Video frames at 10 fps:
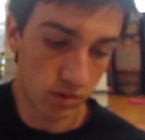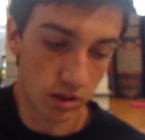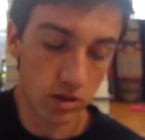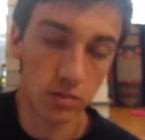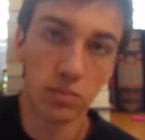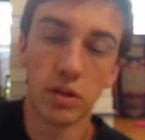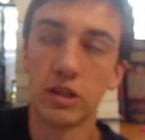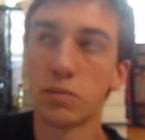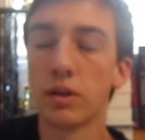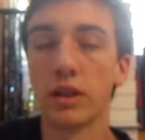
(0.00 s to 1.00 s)

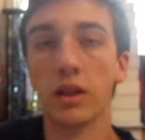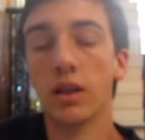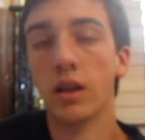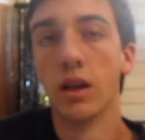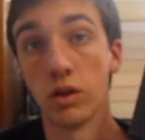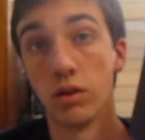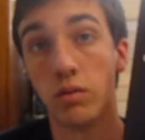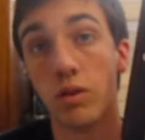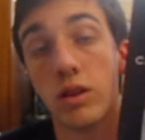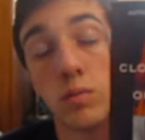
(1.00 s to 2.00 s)
it's pretty good. I
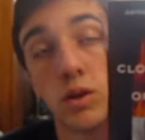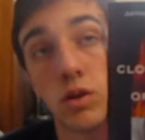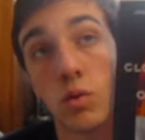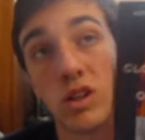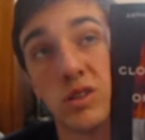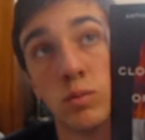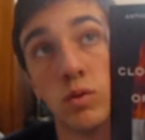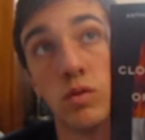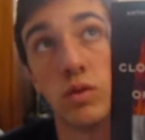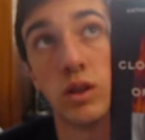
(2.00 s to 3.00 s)
read the book, watched the
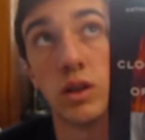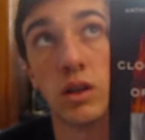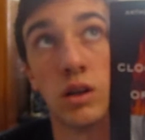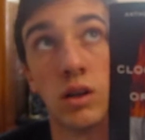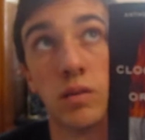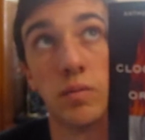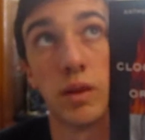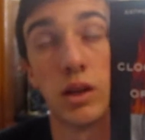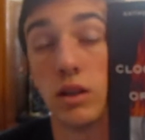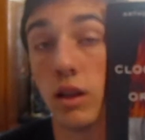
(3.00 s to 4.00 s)
movie.
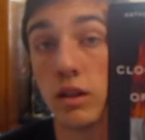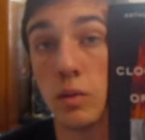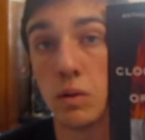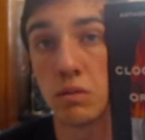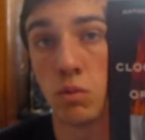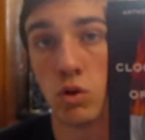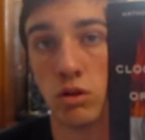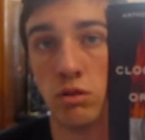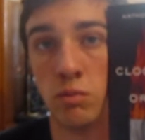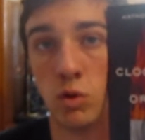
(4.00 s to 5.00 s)
I did like the book more
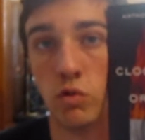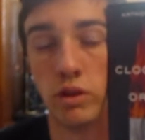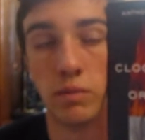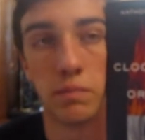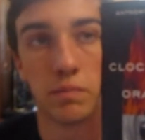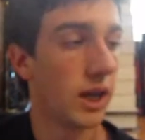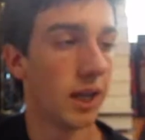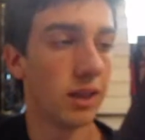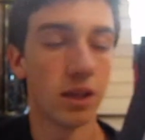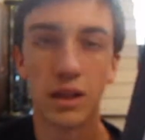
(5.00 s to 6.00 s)
than the movie.
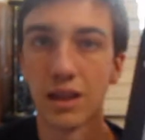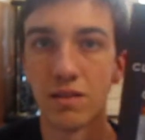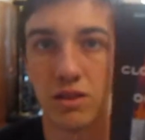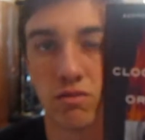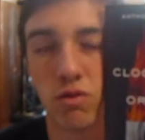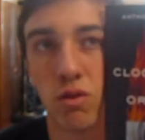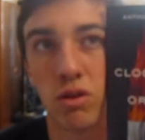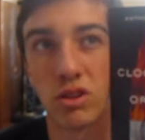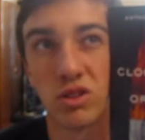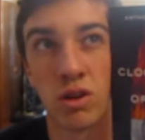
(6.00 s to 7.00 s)
I think I gave this
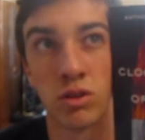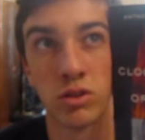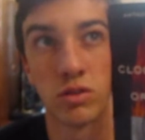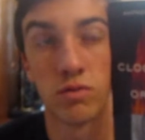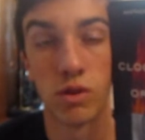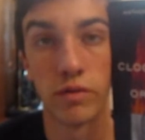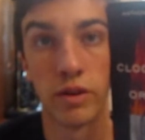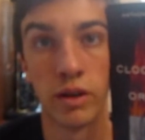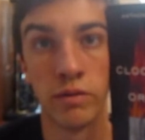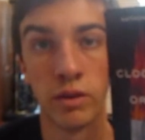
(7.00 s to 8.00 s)
4 stars, 4 out of
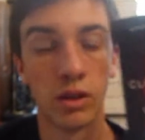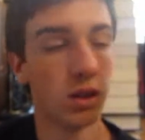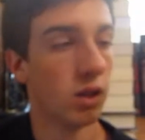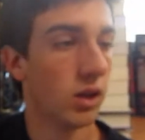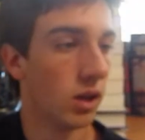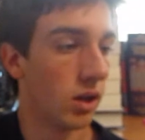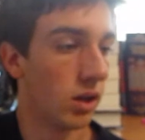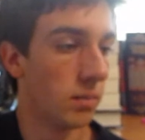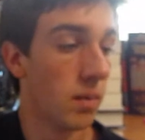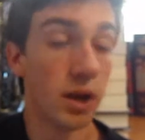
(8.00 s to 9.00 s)
5.
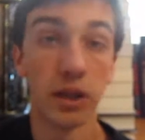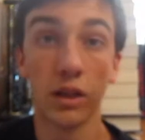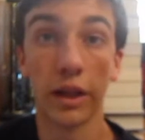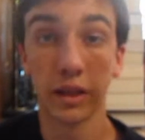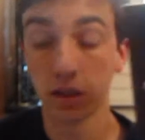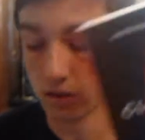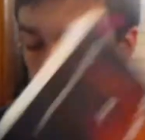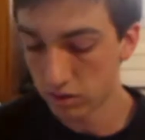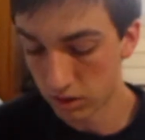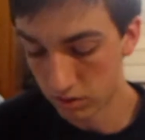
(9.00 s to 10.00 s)
I did like it.
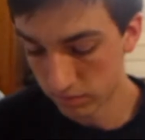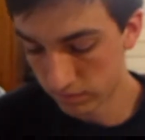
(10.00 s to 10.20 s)
So